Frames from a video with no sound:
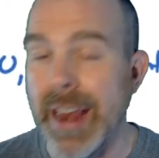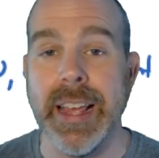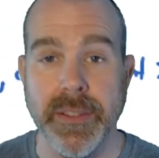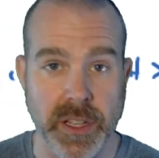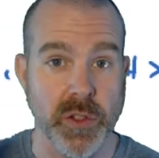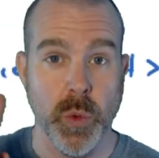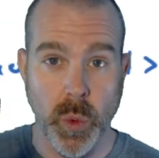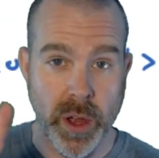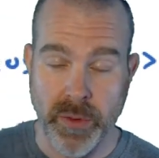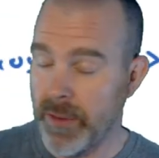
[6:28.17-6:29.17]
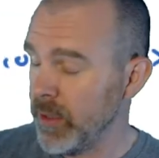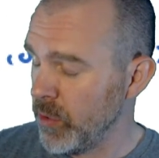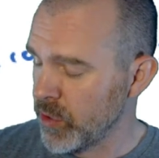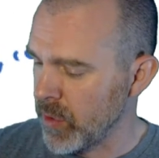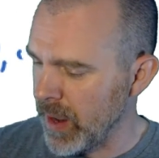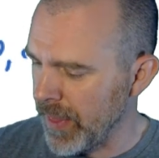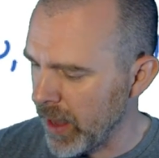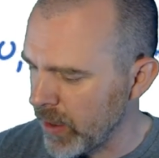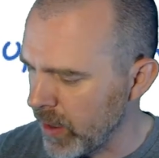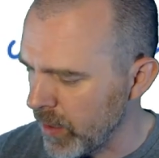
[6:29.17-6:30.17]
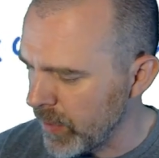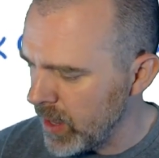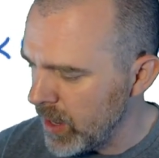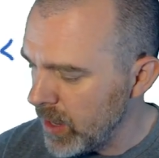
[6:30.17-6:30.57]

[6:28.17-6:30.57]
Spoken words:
That gives us 1 revolution around that curve.